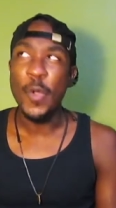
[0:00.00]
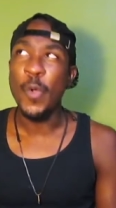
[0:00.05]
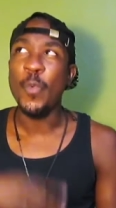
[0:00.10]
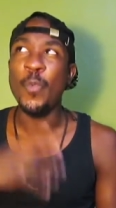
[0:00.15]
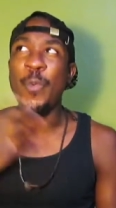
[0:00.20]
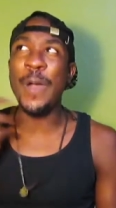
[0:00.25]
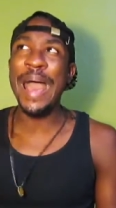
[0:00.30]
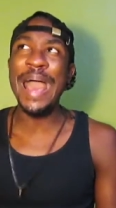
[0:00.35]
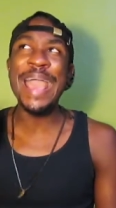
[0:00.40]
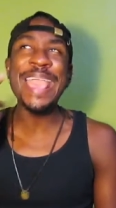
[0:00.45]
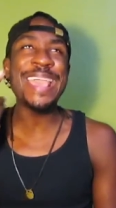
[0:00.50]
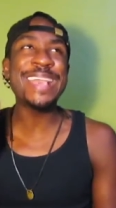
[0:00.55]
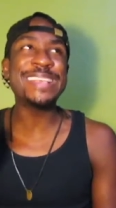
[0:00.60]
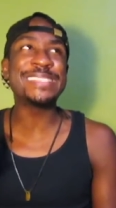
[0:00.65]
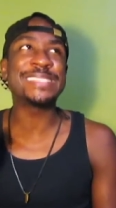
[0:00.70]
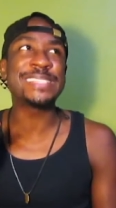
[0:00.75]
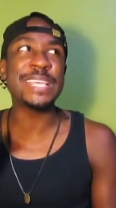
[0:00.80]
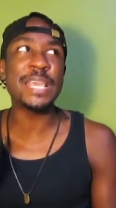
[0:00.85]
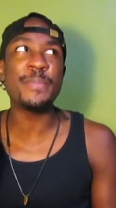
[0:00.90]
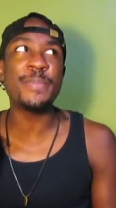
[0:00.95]
Why
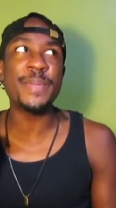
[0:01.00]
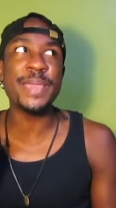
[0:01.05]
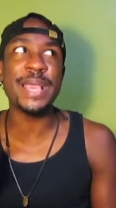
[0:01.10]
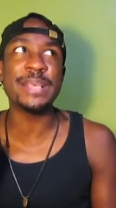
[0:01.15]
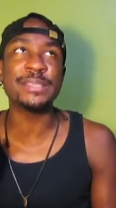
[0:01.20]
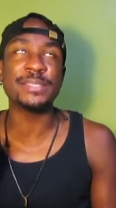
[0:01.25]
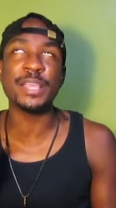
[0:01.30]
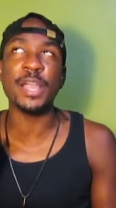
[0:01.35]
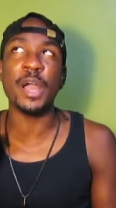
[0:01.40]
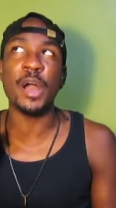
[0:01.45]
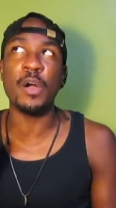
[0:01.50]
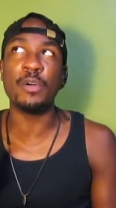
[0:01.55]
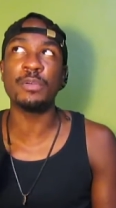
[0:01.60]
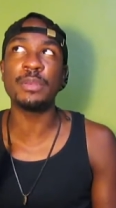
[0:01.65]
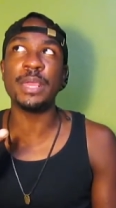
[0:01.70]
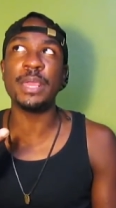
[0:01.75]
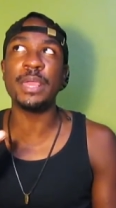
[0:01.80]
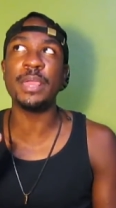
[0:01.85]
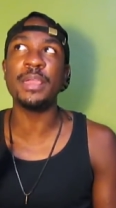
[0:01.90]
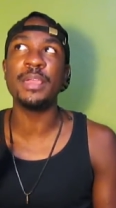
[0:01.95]
is CBS the
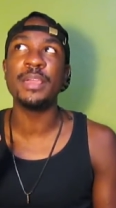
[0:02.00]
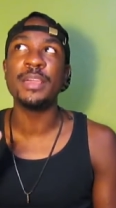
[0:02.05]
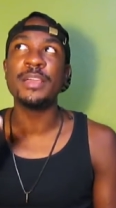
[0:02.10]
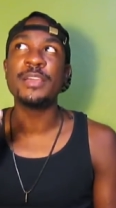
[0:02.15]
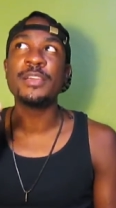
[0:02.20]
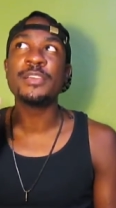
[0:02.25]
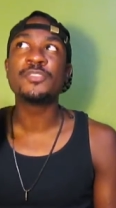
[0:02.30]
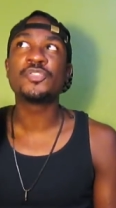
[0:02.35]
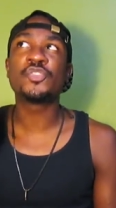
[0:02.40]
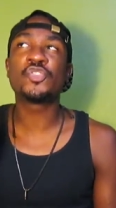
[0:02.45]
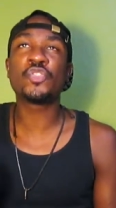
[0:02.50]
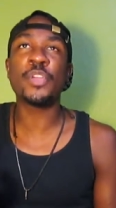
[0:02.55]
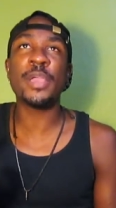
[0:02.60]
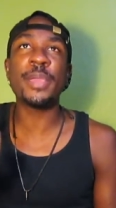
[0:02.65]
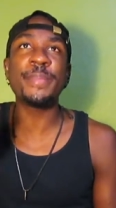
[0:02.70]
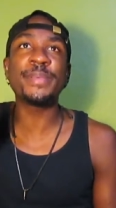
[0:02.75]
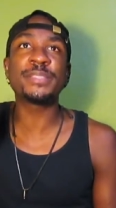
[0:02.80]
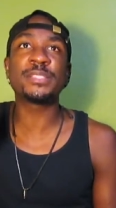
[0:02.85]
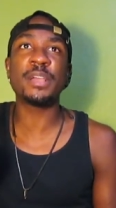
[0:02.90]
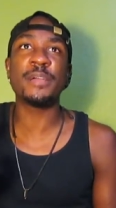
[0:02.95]
only
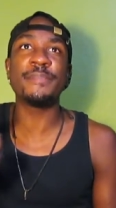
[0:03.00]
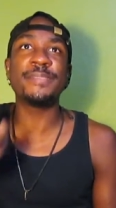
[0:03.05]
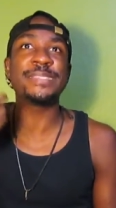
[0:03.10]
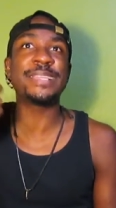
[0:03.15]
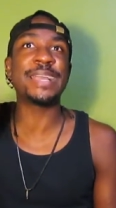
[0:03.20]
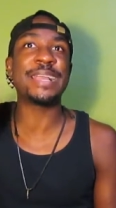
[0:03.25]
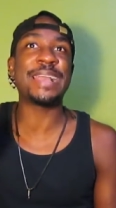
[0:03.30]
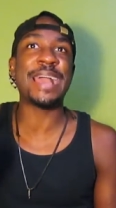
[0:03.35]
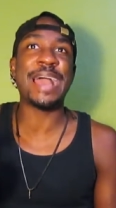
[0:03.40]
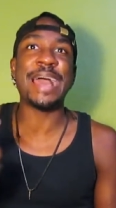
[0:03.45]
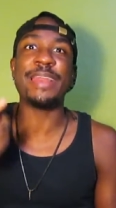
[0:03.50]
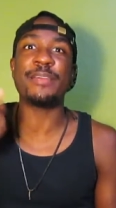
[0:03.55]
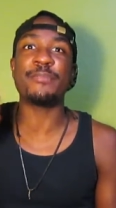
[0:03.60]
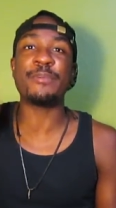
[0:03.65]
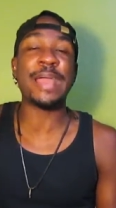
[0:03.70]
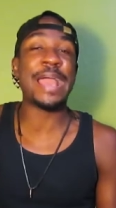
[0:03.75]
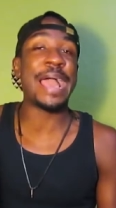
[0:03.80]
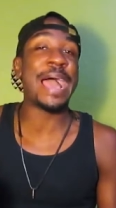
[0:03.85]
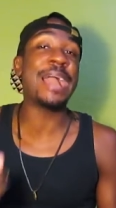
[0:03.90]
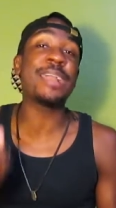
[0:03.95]
streaming service that got it
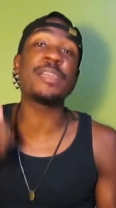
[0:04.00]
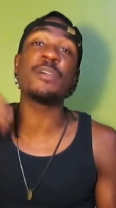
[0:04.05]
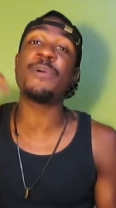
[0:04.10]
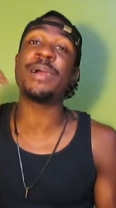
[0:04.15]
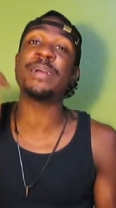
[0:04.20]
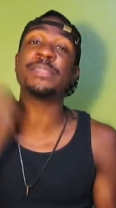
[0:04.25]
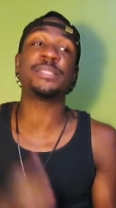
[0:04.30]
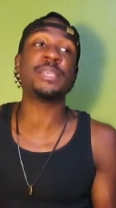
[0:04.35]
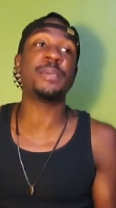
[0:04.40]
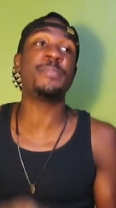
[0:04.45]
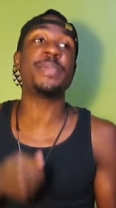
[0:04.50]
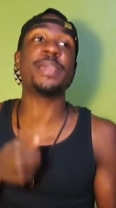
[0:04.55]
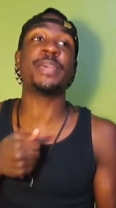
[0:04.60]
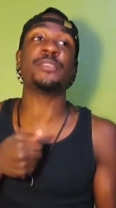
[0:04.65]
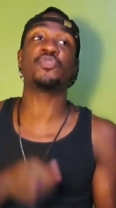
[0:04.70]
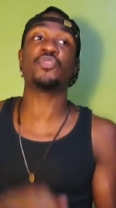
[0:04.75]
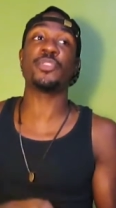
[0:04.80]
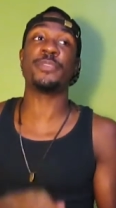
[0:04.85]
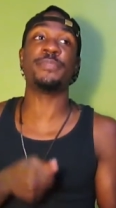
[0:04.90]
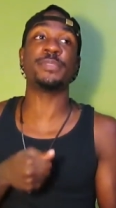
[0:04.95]
right? I can watch
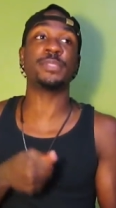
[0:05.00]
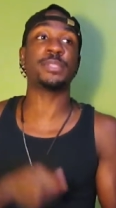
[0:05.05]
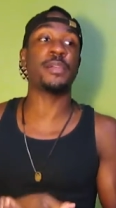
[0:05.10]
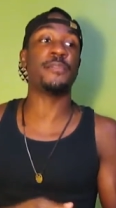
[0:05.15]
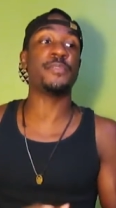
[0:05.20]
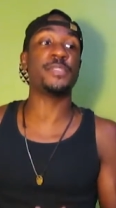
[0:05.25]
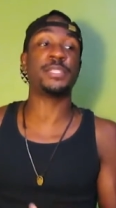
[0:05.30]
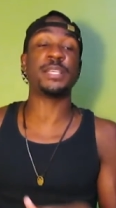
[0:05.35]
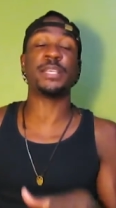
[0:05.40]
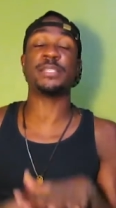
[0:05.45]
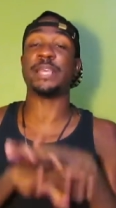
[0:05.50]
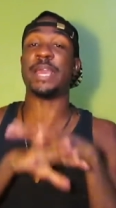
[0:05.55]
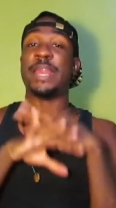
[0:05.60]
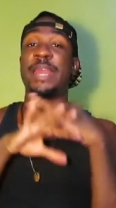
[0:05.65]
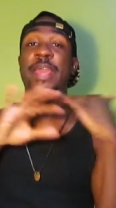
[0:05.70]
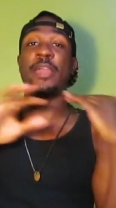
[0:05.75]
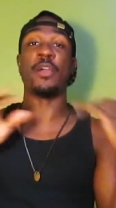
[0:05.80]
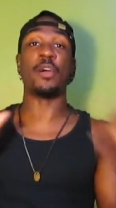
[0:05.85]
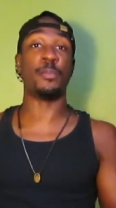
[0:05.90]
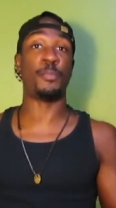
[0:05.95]
CBS streaming services
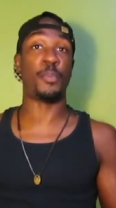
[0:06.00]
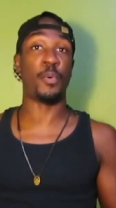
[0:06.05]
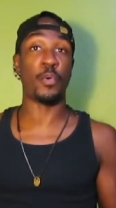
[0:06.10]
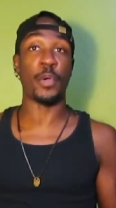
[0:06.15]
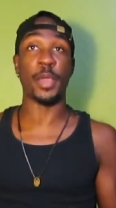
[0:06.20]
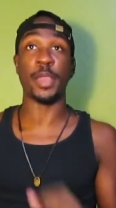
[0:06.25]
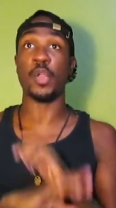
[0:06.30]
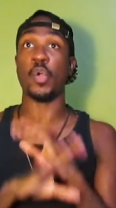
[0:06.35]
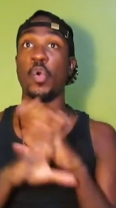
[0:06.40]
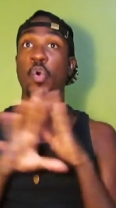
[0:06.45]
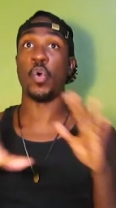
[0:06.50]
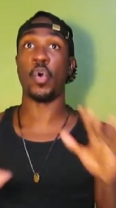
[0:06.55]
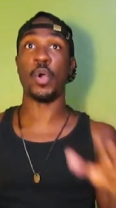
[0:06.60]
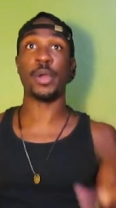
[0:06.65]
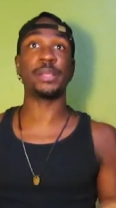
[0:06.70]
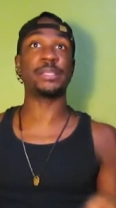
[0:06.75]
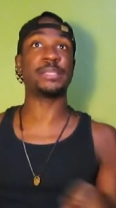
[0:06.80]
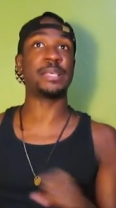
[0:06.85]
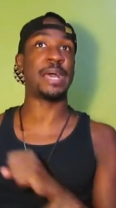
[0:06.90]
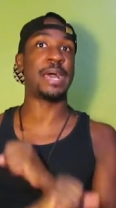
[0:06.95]
and they on point
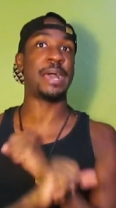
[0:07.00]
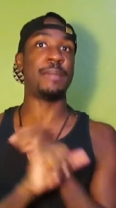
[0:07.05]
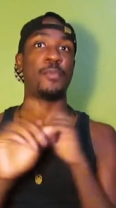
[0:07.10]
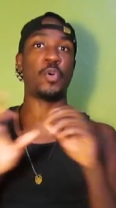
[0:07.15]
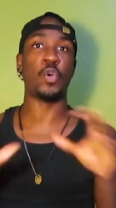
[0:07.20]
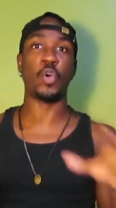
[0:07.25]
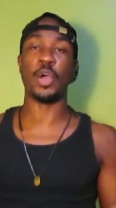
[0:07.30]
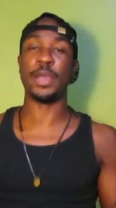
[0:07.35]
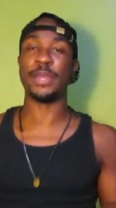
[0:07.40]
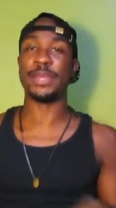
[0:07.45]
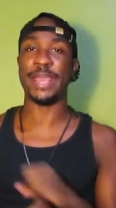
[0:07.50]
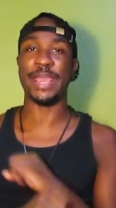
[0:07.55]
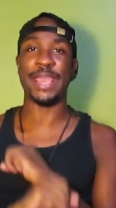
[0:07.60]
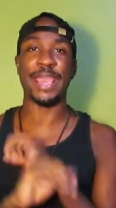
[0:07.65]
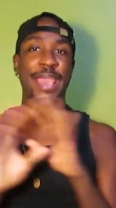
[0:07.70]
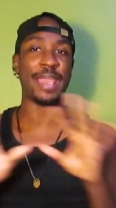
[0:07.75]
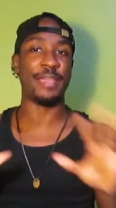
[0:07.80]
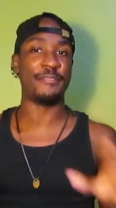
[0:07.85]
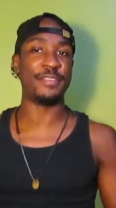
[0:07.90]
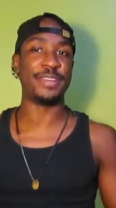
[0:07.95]
all the time, all
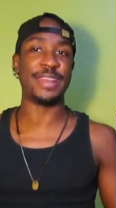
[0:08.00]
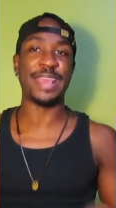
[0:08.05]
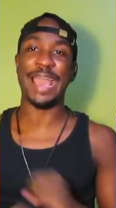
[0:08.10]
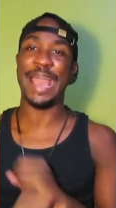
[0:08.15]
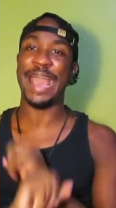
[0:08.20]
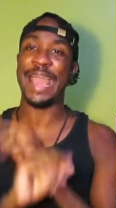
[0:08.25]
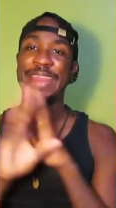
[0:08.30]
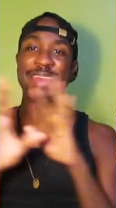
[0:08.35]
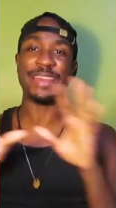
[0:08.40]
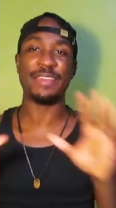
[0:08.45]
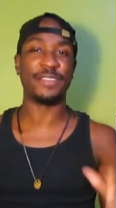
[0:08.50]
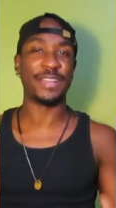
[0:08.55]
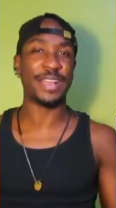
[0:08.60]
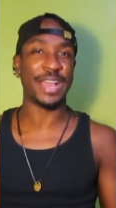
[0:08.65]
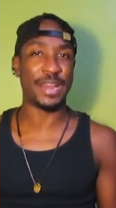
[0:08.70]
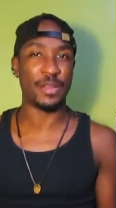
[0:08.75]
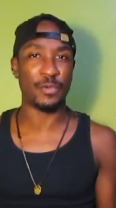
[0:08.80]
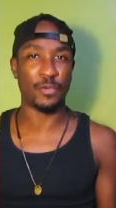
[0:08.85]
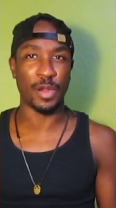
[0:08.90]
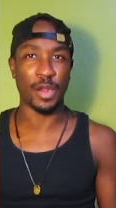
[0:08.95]
day, every day. I ain't never
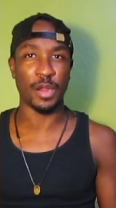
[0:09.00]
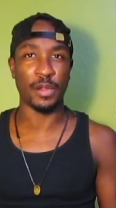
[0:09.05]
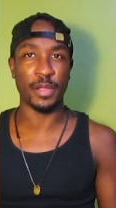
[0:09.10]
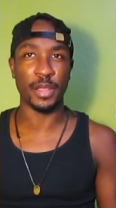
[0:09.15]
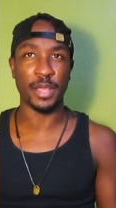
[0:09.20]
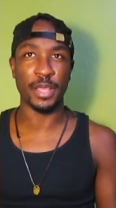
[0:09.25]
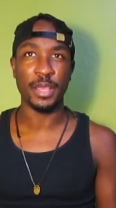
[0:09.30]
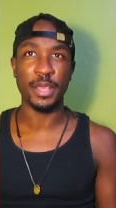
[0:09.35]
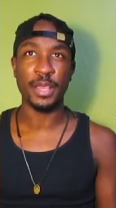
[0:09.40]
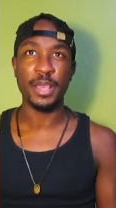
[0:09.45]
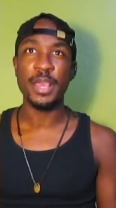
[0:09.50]
got to worry.